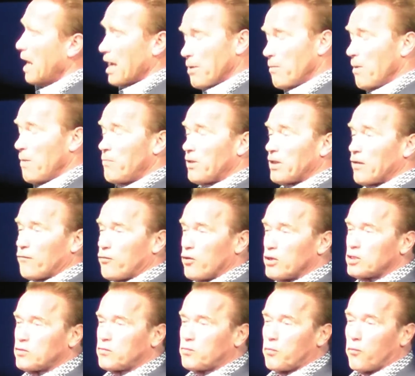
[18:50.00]
I remember the
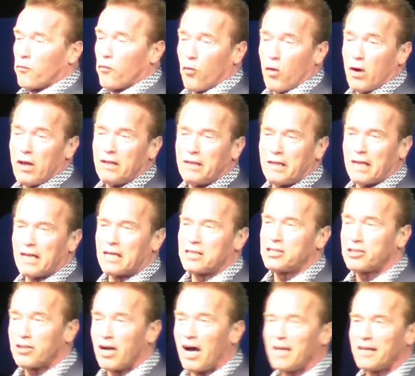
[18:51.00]
first one that I
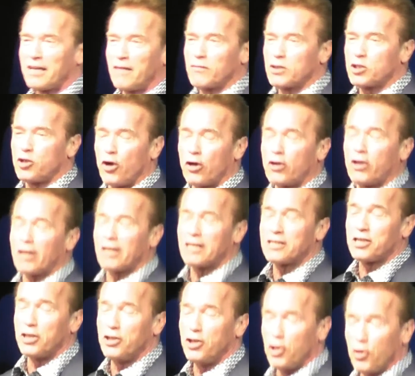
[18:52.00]
starred in was
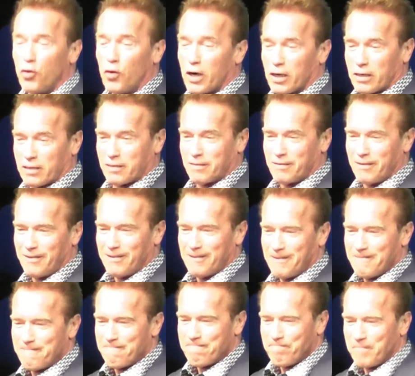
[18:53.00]
Hercules in New York.
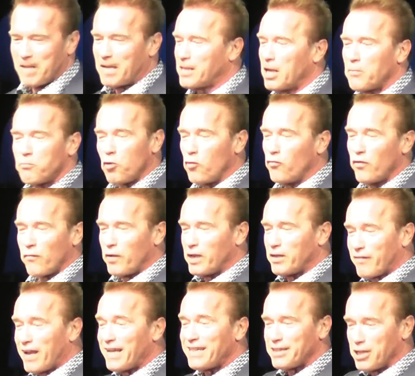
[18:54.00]
Now that movie
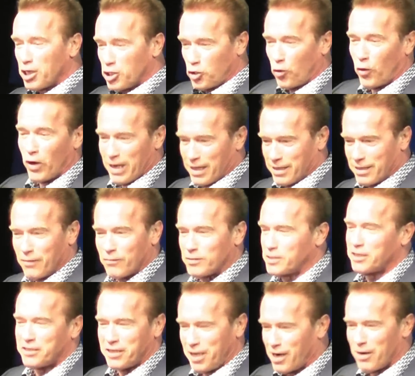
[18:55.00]
went right in the toilet. It
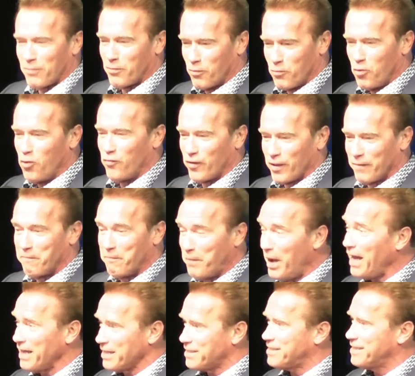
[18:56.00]
was a terrible movie,
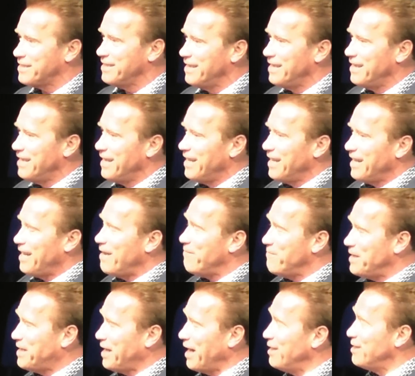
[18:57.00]
but
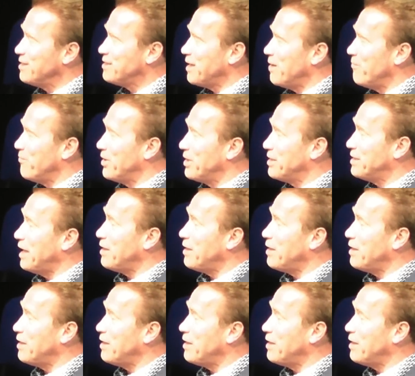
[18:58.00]
let me tell you something,